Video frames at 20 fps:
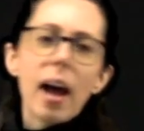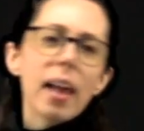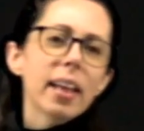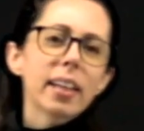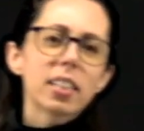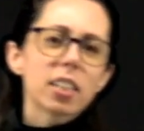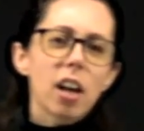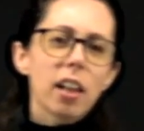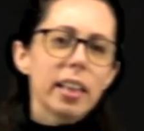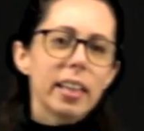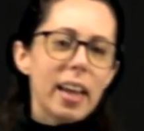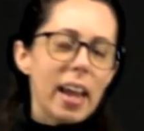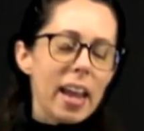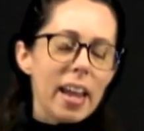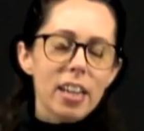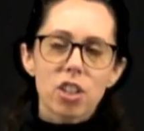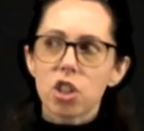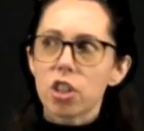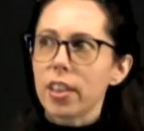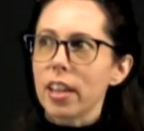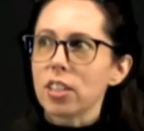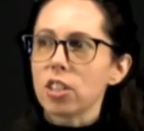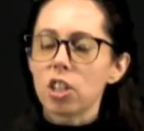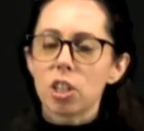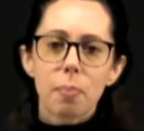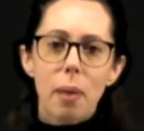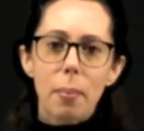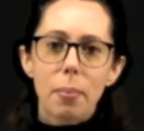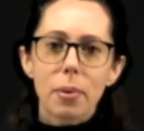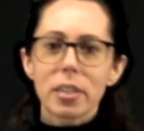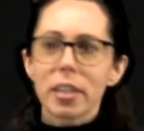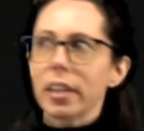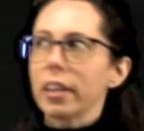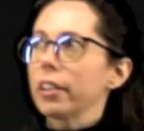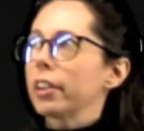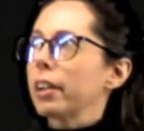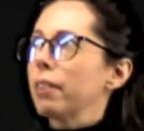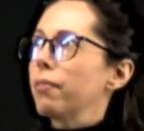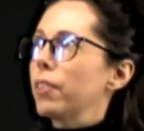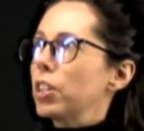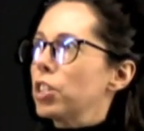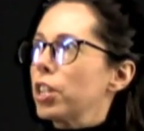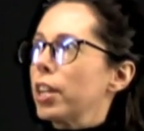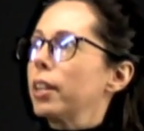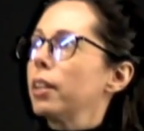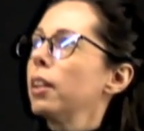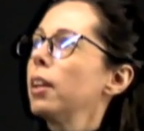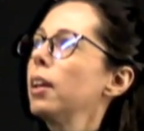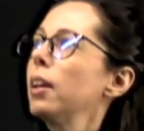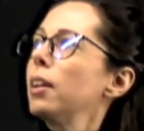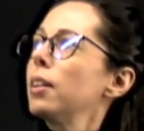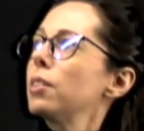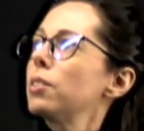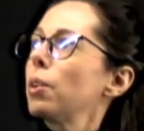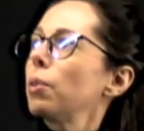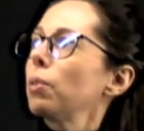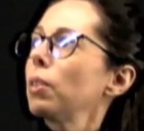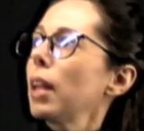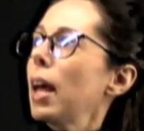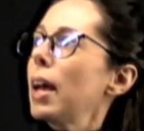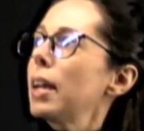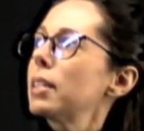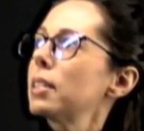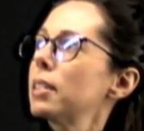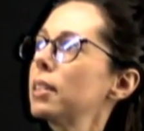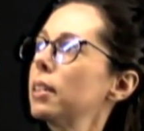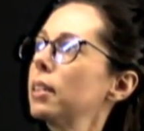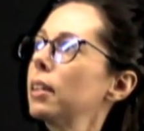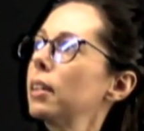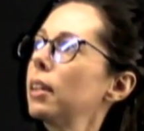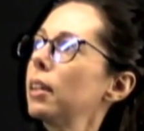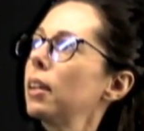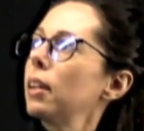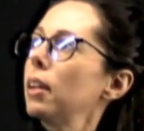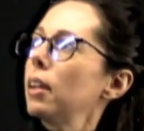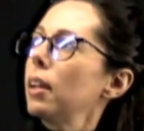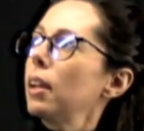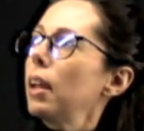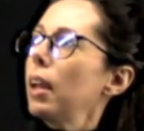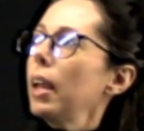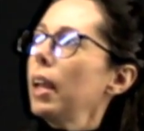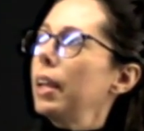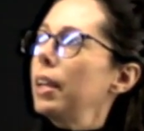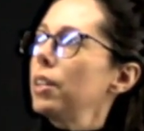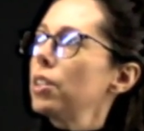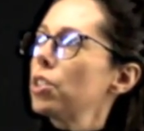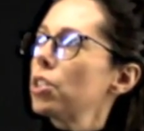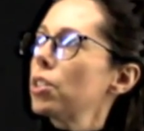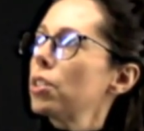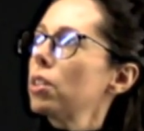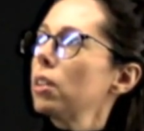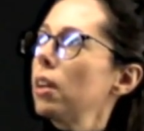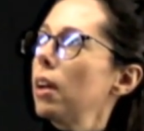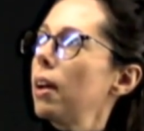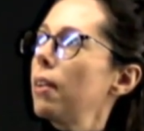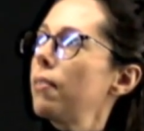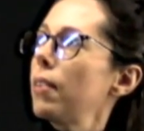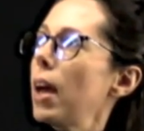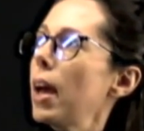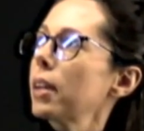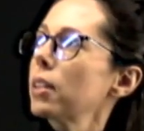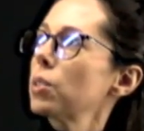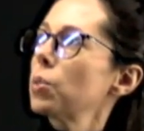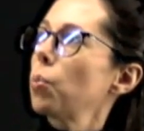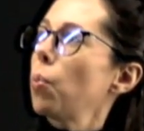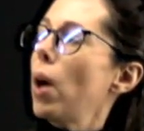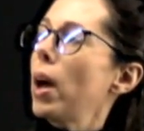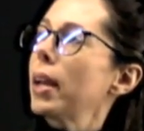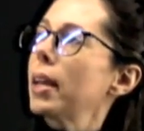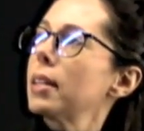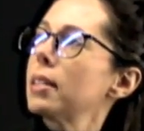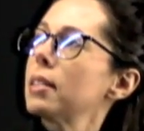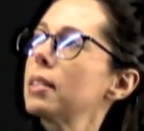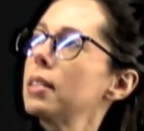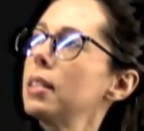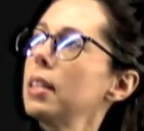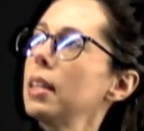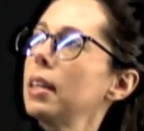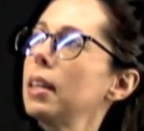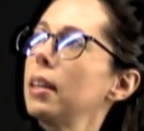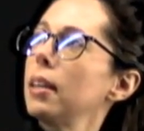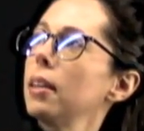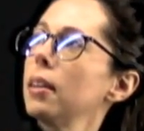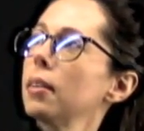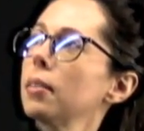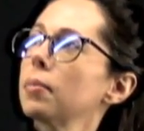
I like to call it h, that's just my particular convention. So let h of x, y, and z,